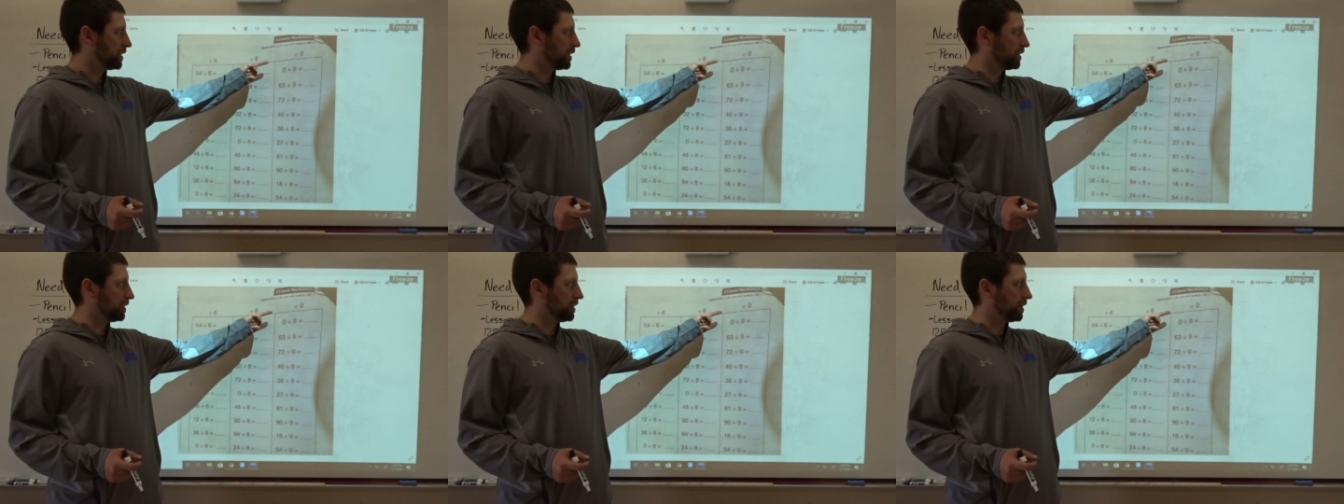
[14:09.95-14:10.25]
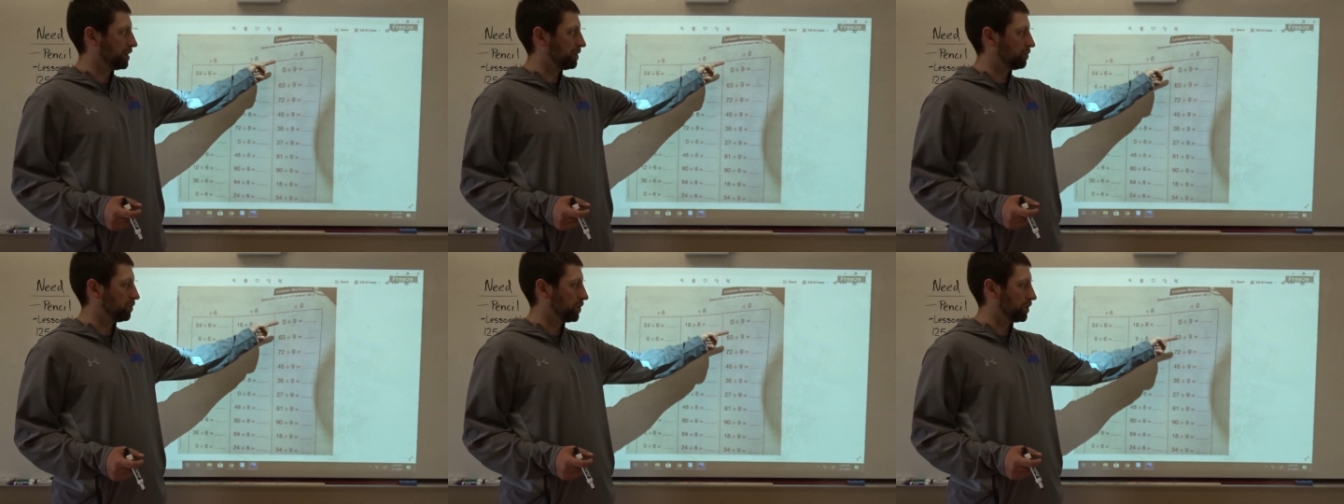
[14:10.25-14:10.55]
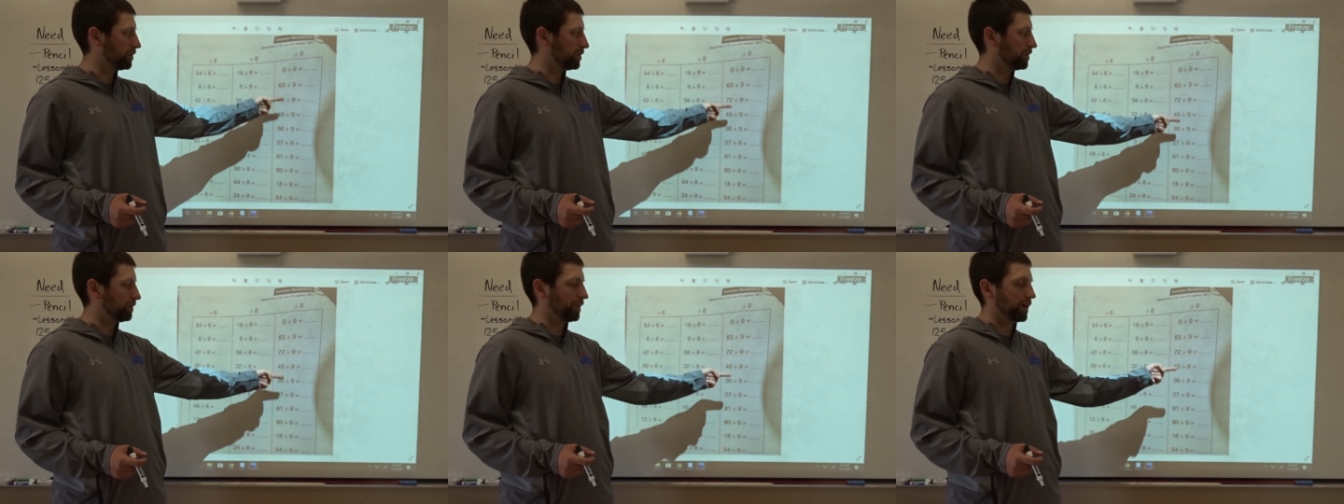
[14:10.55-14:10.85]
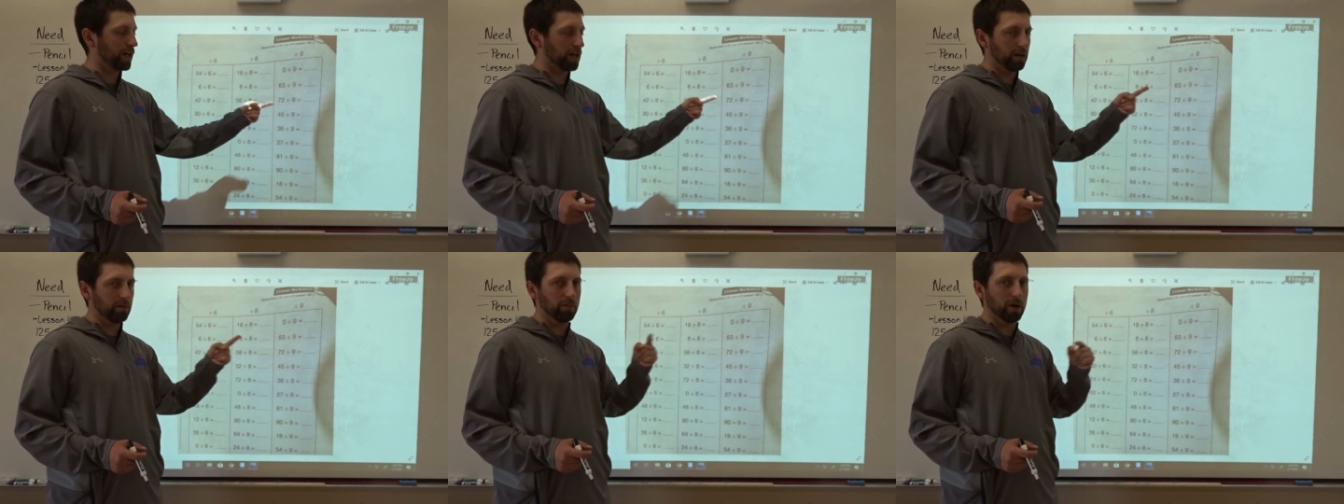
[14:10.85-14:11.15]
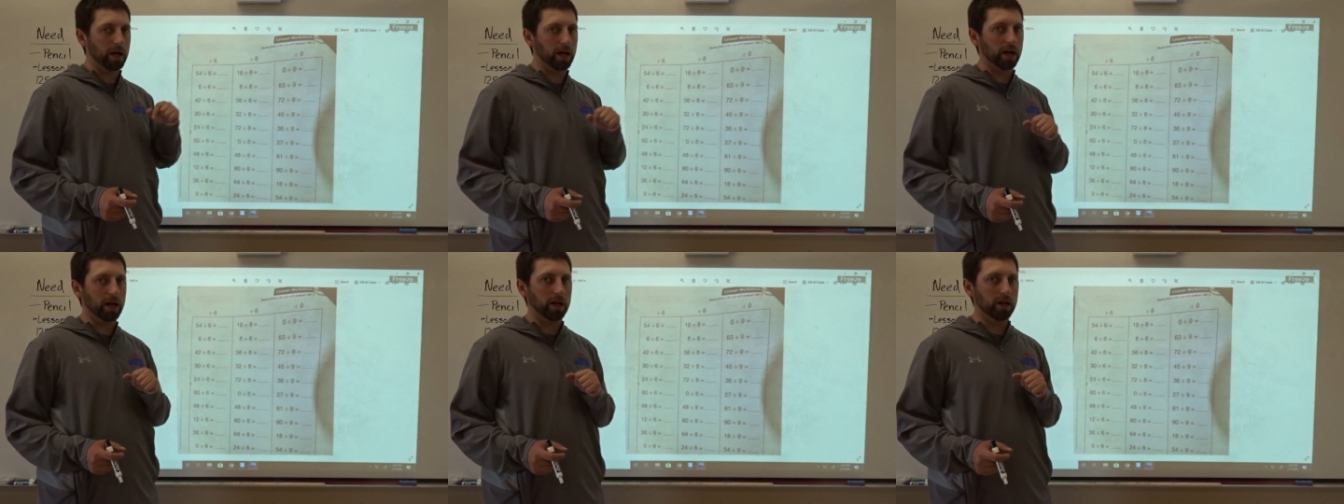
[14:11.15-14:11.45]
and then we'll divide
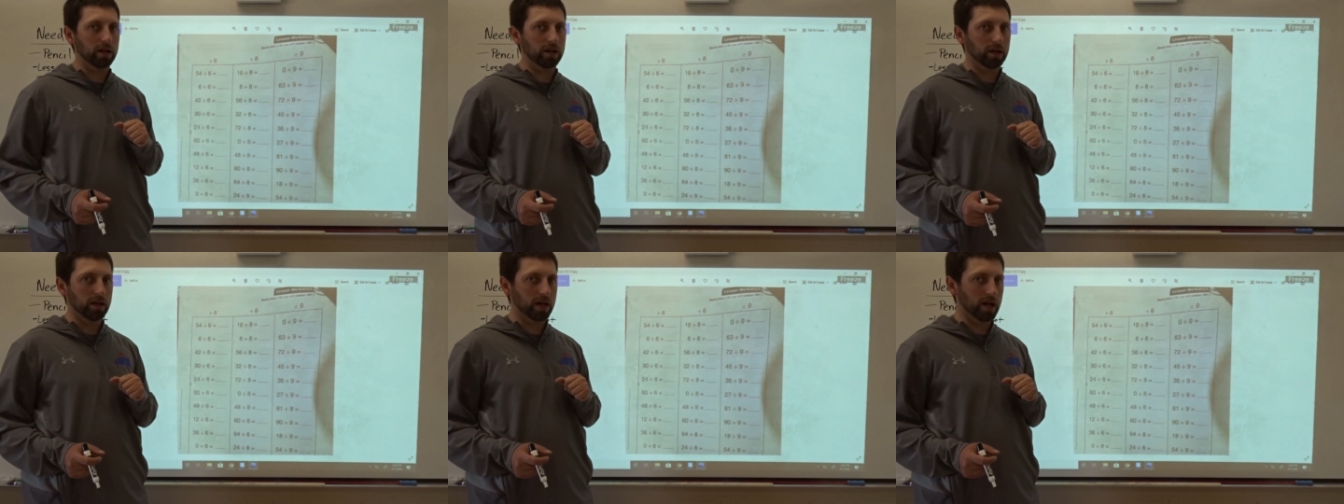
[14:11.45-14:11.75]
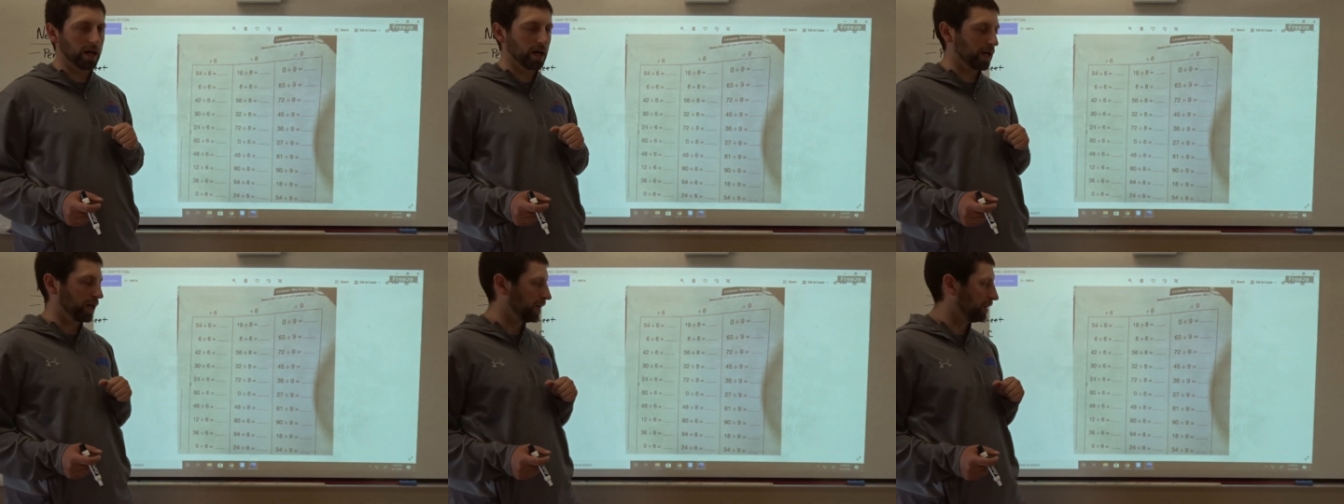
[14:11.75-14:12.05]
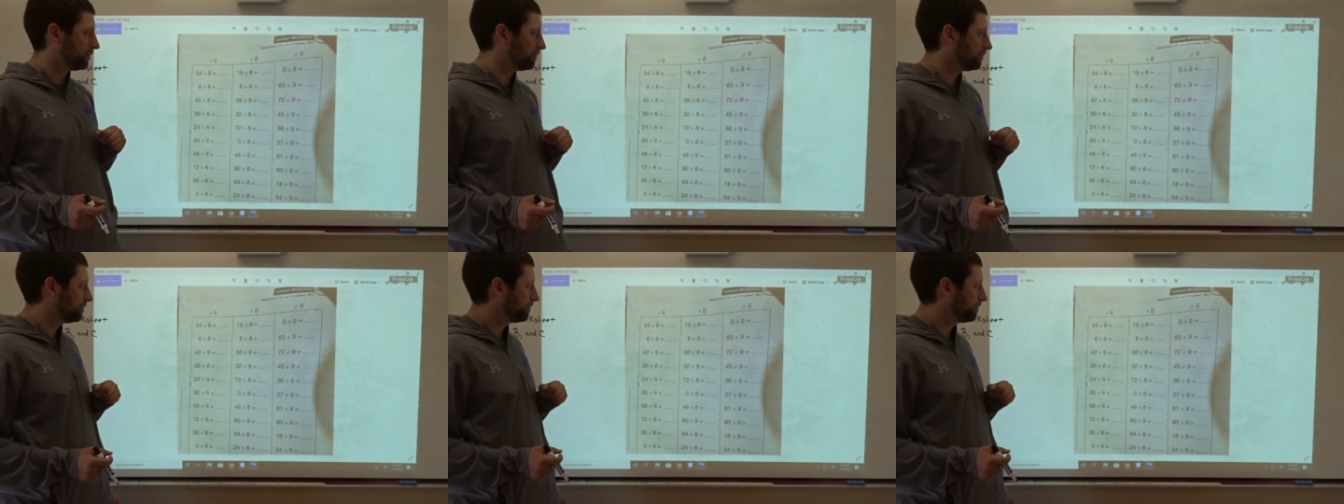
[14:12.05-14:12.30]
by nine.